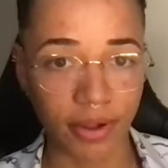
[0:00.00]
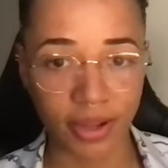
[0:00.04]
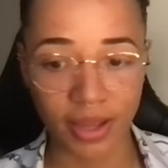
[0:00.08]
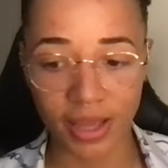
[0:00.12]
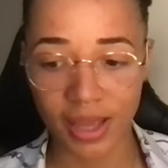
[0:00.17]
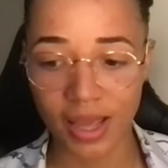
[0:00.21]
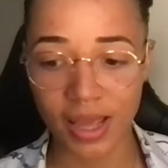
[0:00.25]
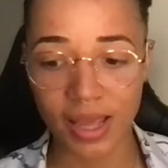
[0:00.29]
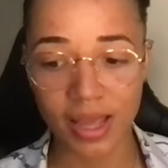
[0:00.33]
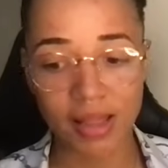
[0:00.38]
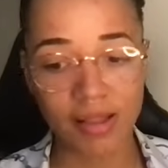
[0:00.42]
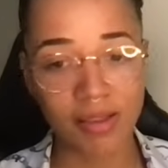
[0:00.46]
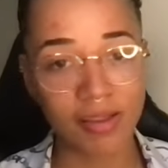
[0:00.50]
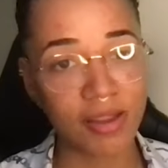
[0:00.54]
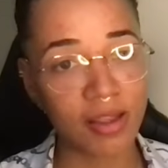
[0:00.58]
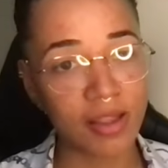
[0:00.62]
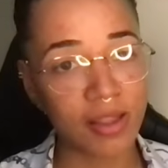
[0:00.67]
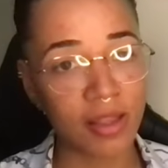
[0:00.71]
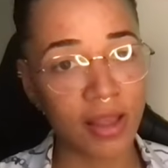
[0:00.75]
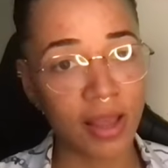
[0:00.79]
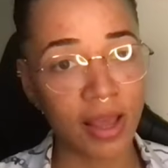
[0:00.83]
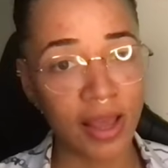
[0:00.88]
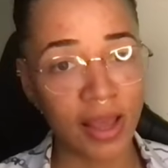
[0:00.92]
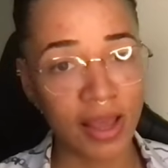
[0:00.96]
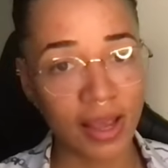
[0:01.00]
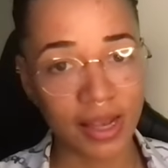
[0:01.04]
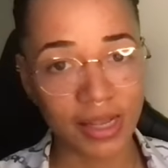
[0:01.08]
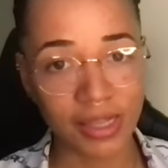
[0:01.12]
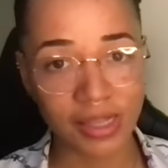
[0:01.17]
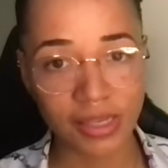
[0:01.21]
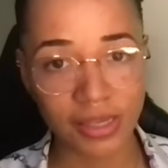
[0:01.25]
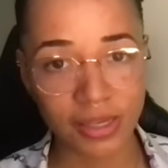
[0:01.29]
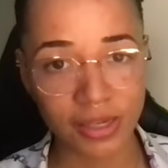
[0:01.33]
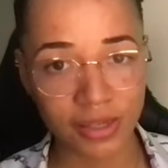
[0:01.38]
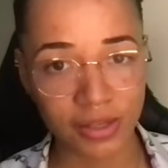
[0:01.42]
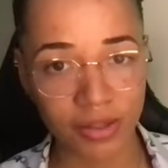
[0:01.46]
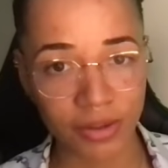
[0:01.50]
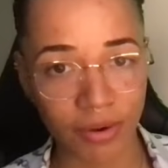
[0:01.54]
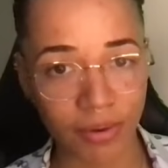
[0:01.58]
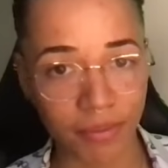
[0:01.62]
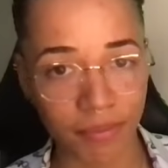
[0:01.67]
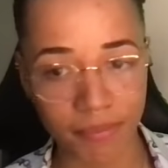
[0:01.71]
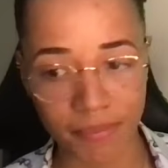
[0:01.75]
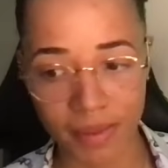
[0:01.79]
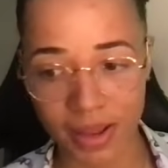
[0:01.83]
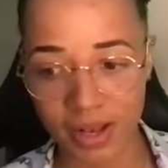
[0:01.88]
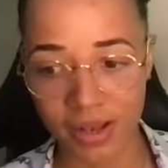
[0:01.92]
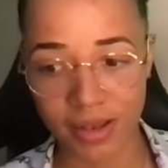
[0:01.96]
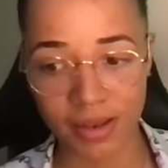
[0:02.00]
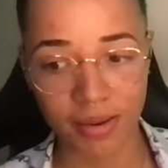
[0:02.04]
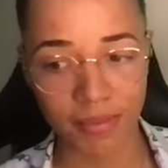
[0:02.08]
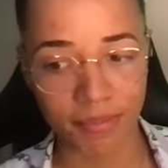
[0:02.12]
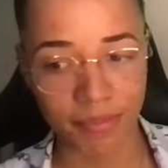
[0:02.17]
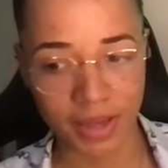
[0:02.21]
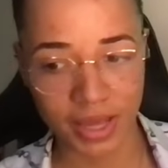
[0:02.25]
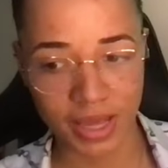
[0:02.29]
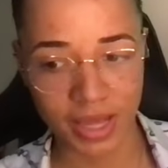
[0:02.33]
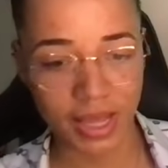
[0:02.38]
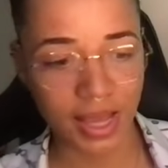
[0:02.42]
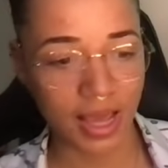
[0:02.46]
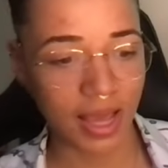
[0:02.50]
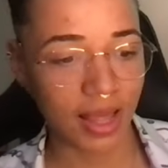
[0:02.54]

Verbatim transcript: Okay, it's just it's just not meant to be.